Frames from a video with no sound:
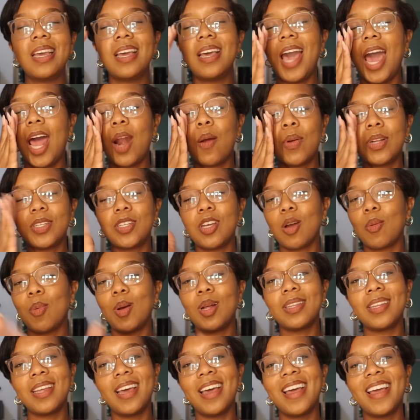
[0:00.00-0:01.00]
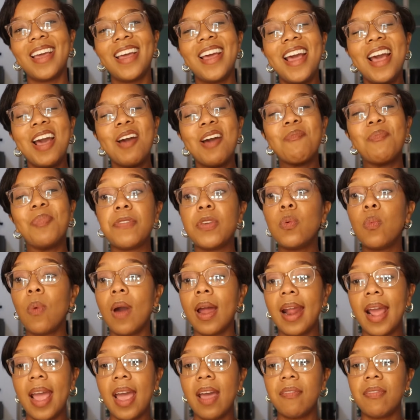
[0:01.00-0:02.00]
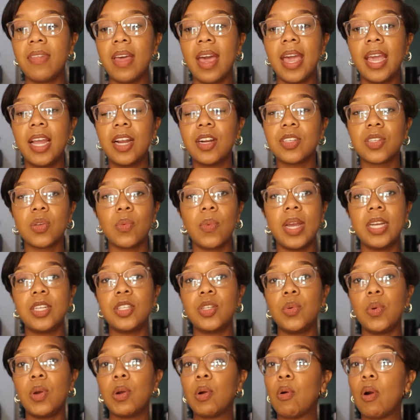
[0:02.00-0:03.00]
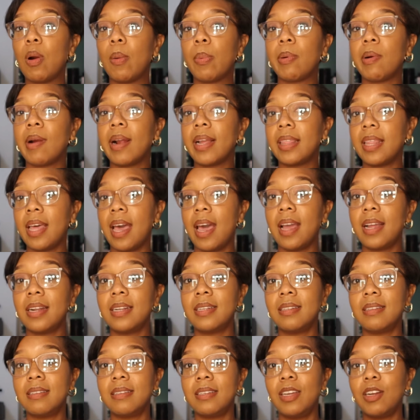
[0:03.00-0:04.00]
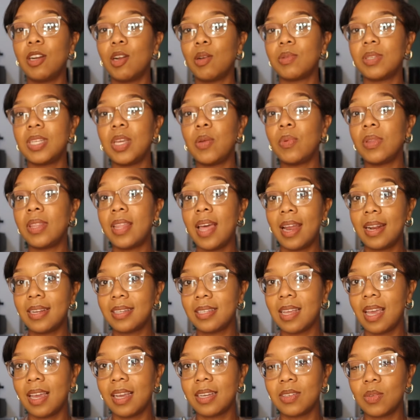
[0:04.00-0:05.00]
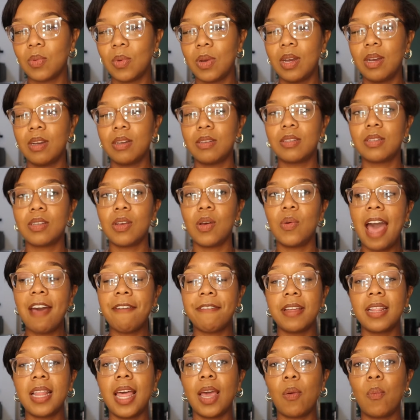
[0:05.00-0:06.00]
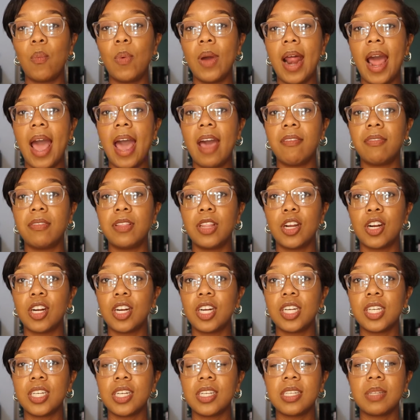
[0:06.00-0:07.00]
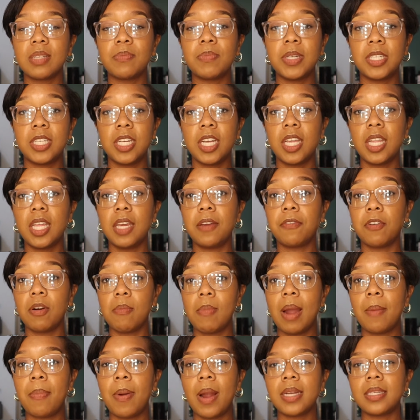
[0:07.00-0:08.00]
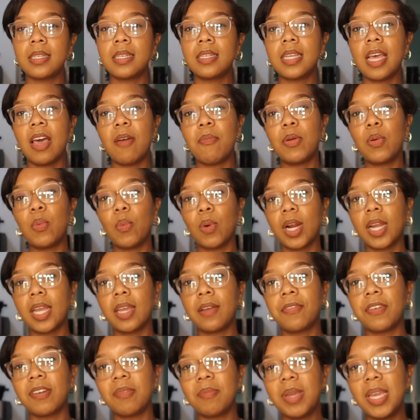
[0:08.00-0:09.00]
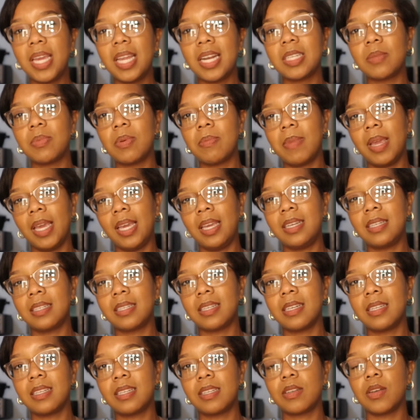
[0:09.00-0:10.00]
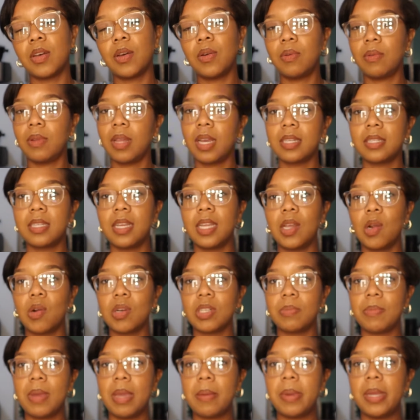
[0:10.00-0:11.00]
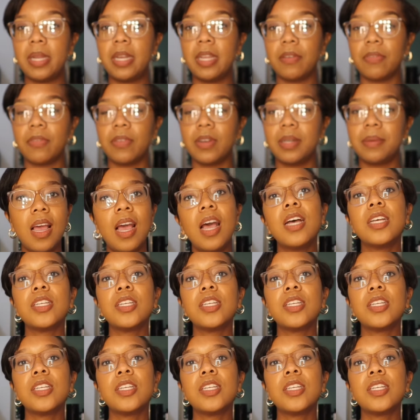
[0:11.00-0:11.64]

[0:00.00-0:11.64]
I don't want to talk about that. If you want to have that, here's a way to incorporate that and, you know, see what that is like as well. So I feel like what I've learned, particularly for my prices, have been working for me, and it's been making sense. So like I said, yours may be different.